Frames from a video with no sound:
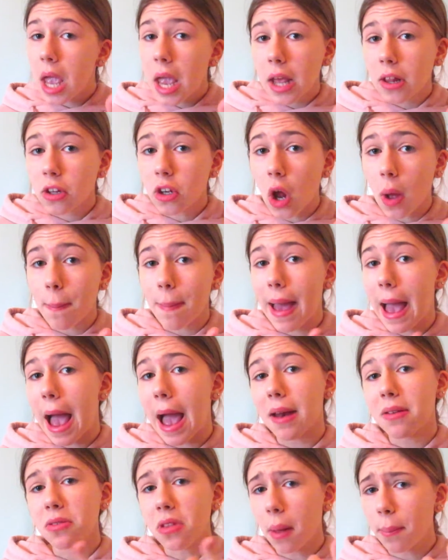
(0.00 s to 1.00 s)
It's not
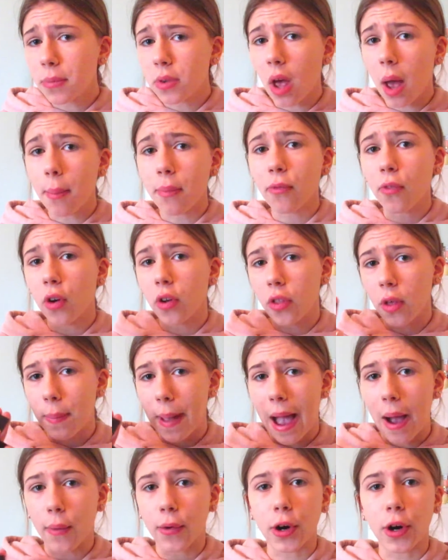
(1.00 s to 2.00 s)
bad. Thumbs up for the
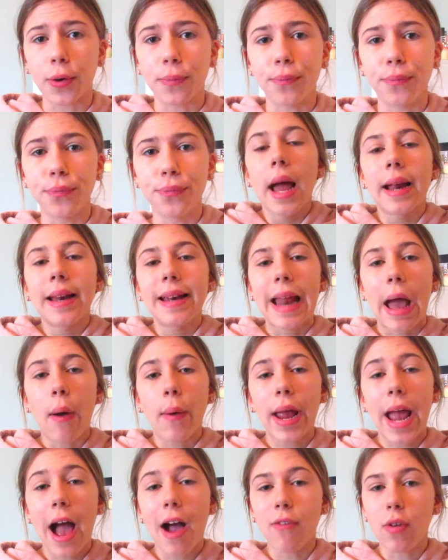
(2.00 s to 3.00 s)
powder. Now
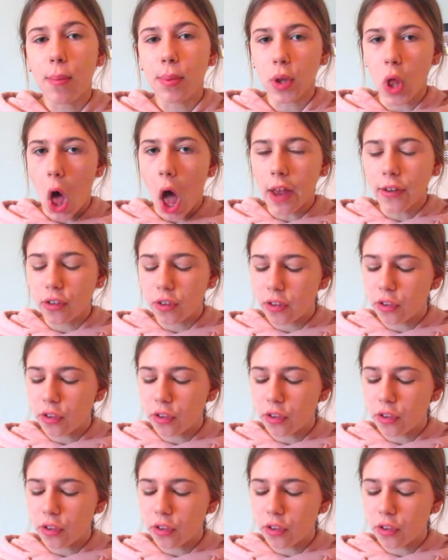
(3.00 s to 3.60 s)
we have blush.